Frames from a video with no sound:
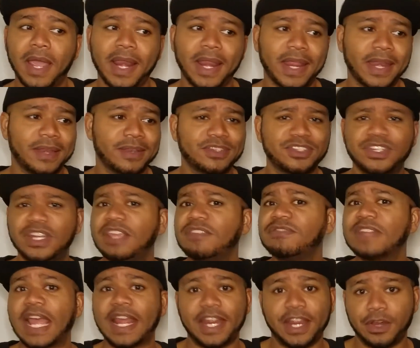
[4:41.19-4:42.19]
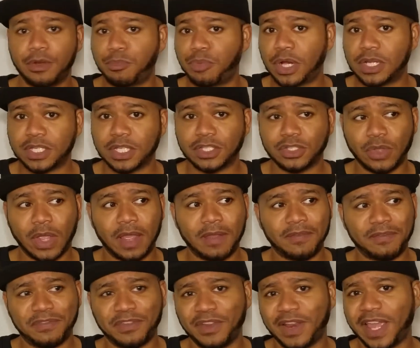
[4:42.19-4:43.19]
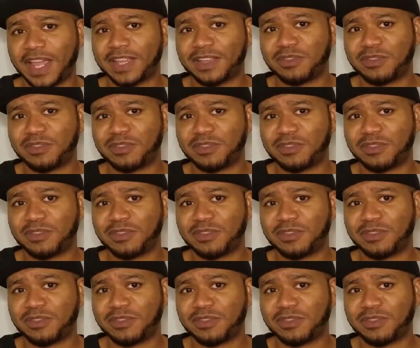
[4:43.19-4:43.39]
And Steve's not here present, so I feel like